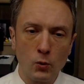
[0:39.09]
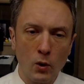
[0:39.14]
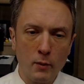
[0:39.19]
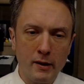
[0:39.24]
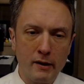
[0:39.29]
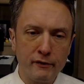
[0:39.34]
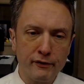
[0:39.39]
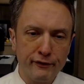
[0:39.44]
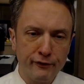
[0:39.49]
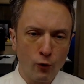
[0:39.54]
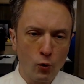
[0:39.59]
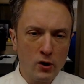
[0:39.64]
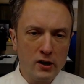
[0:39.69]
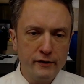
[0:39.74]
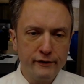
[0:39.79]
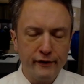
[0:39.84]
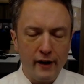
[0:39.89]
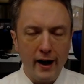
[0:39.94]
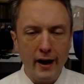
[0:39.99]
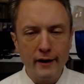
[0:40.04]
We're about
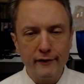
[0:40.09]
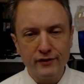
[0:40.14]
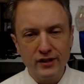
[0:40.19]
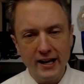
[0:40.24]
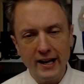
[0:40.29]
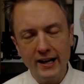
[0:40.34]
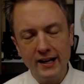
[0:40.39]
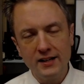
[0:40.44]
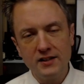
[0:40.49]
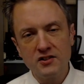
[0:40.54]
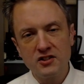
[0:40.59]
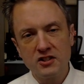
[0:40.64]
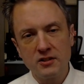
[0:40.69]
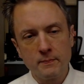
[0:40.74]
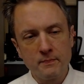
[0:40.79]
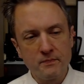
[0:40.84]
45 days